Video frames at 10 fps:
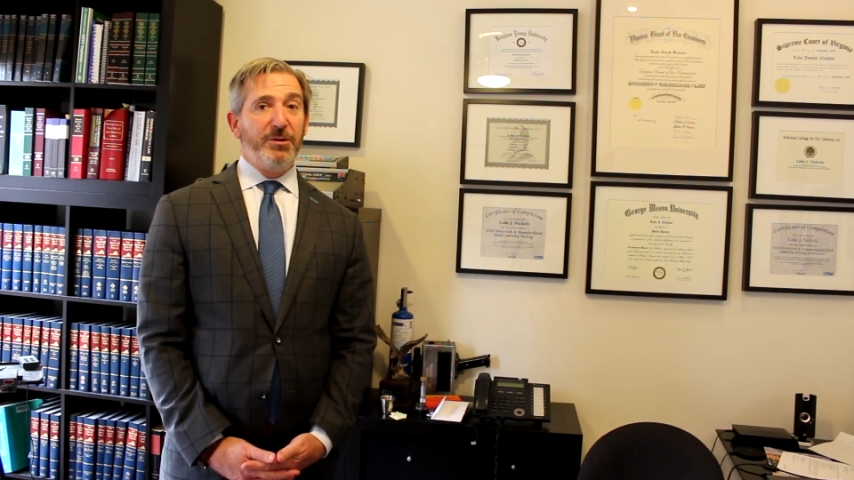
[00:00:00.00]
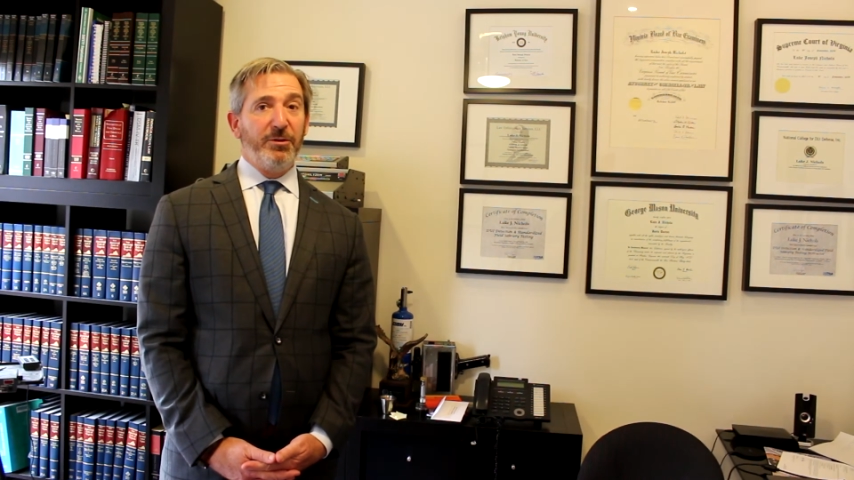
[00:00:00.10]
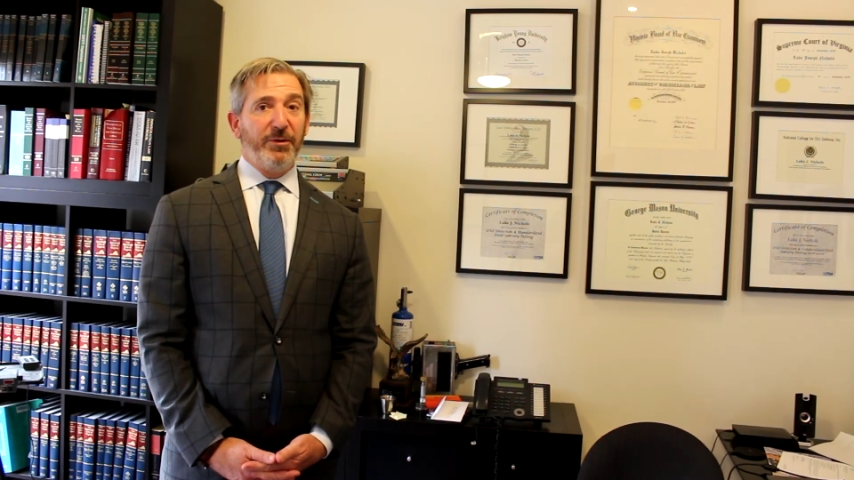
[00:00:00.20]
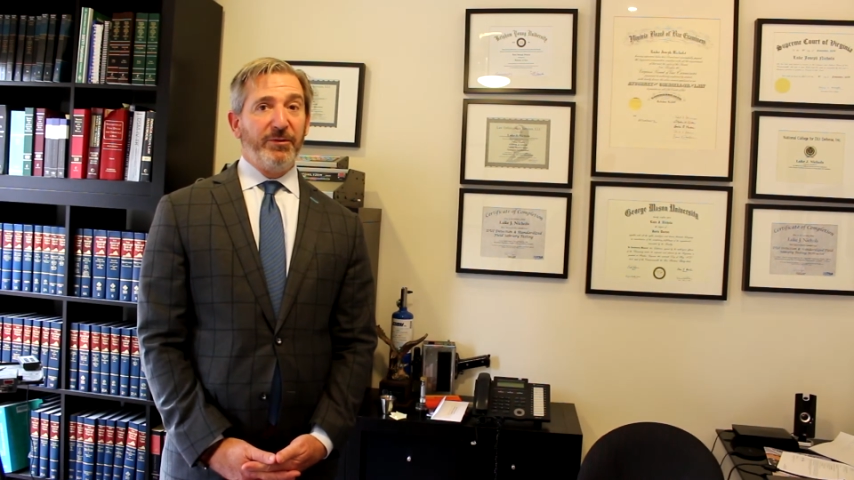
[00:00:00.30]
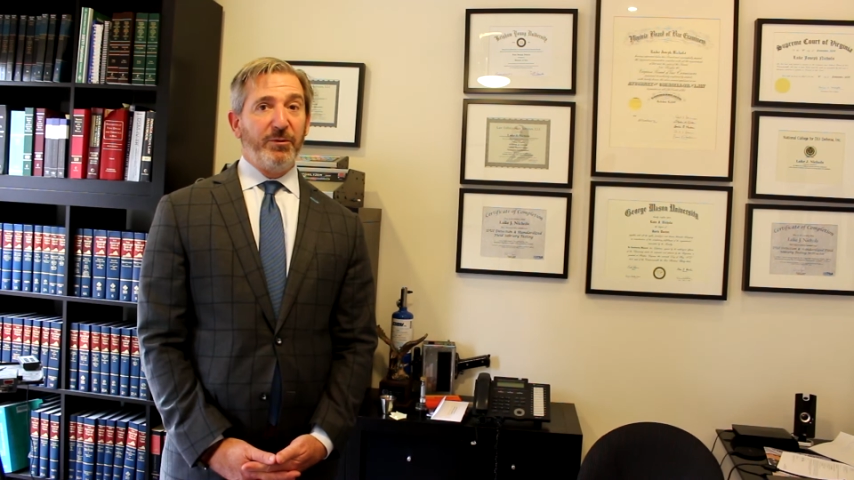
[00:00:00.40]

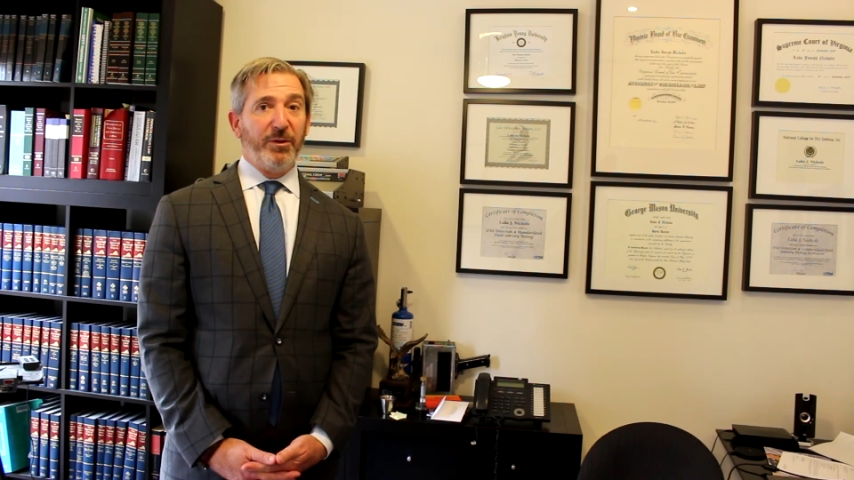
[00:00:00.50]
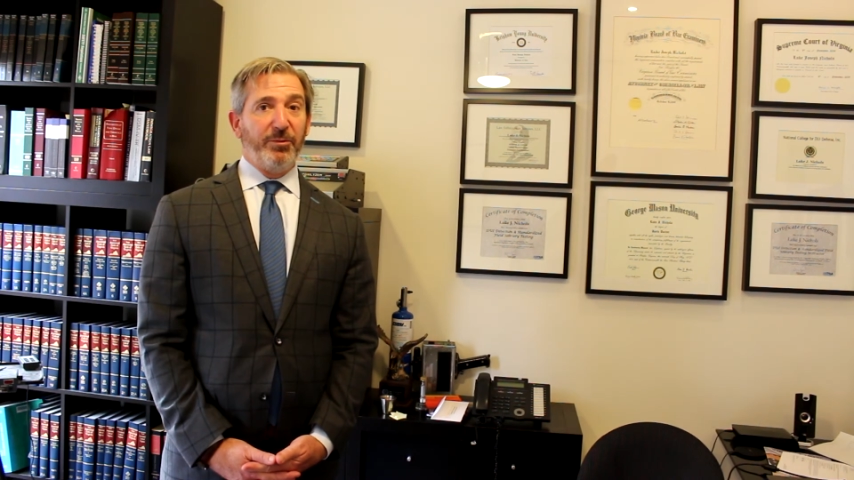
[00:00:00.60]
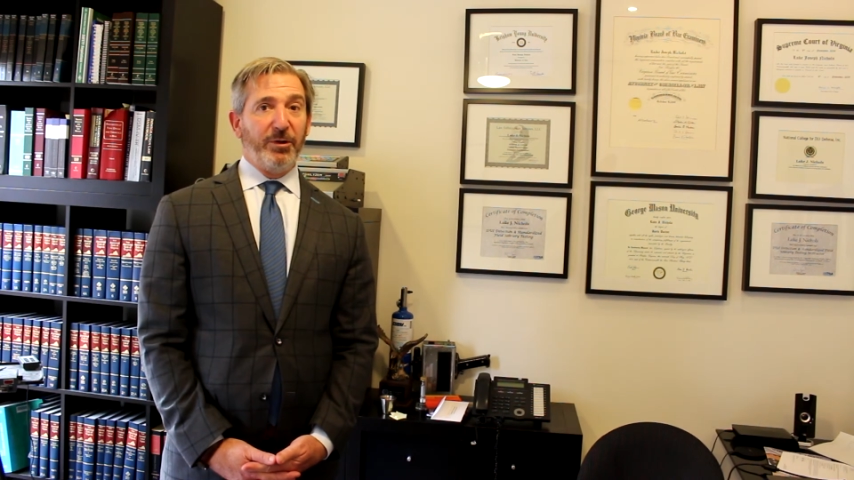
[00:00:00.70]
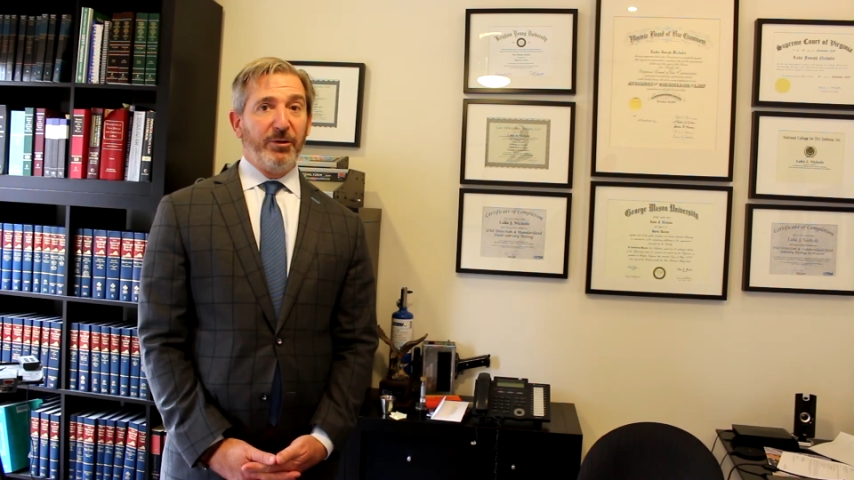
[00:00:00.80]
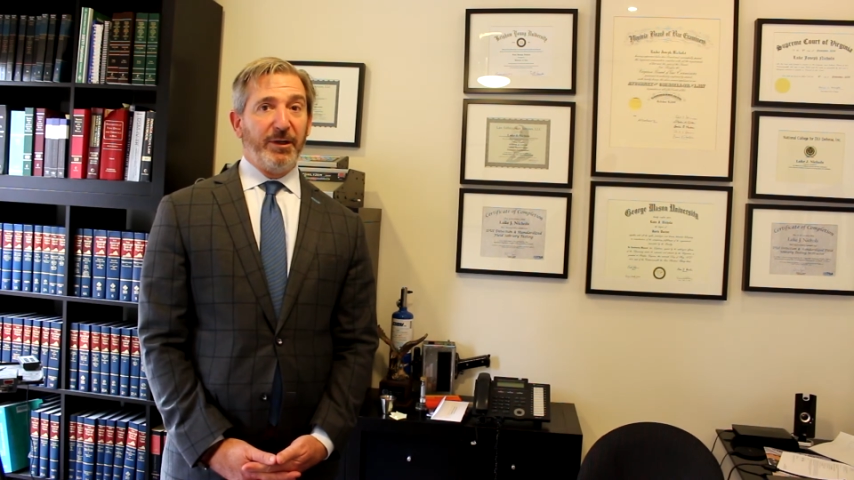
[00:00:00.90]
251
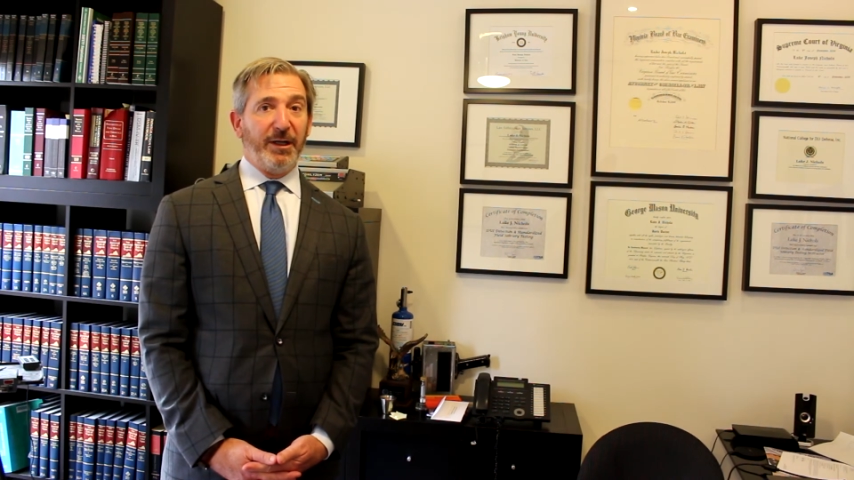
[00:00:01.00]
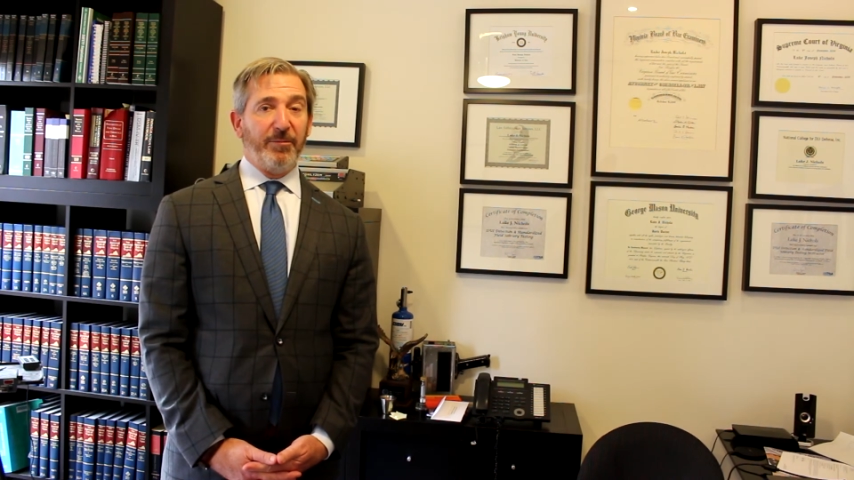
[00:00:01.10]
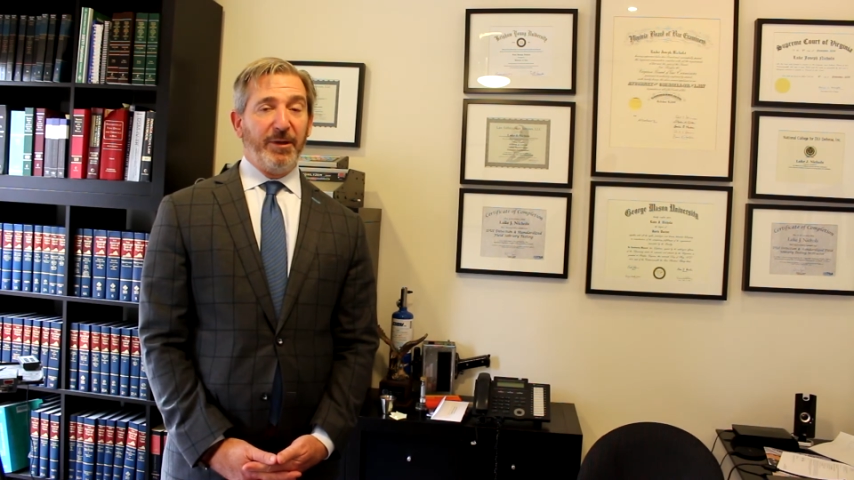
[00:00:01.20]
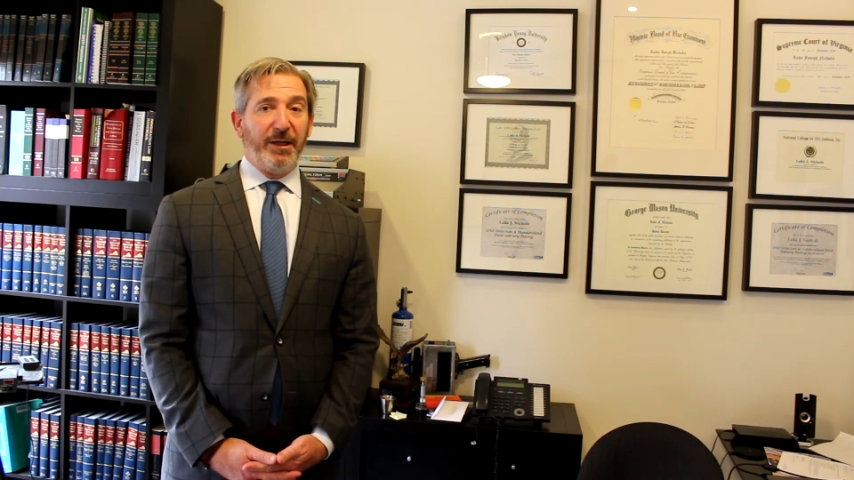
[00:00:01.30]
program